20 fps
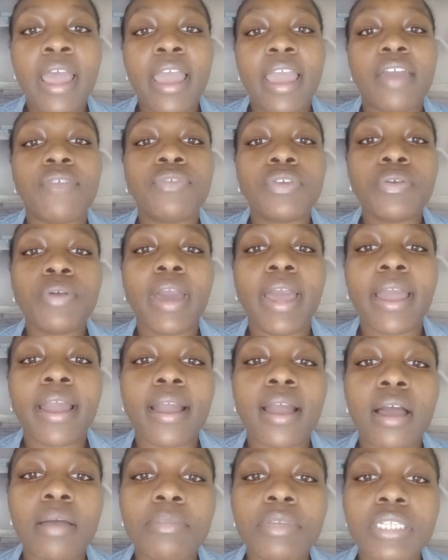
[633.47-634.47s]
If you had
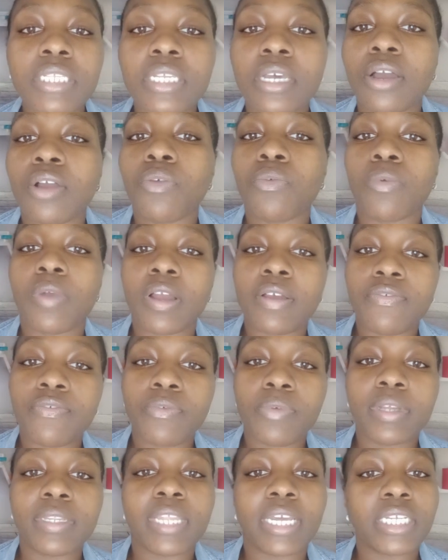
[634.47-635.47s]
come into a rough
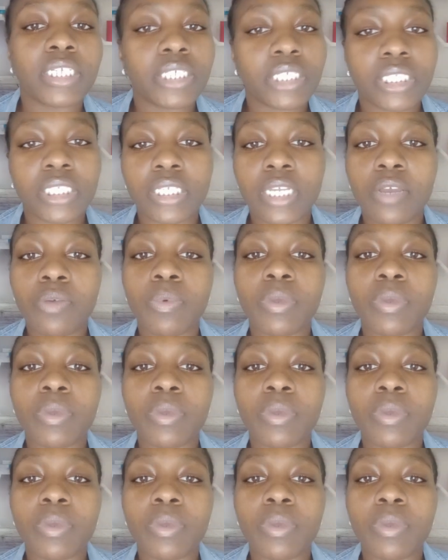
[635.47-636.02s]
relationship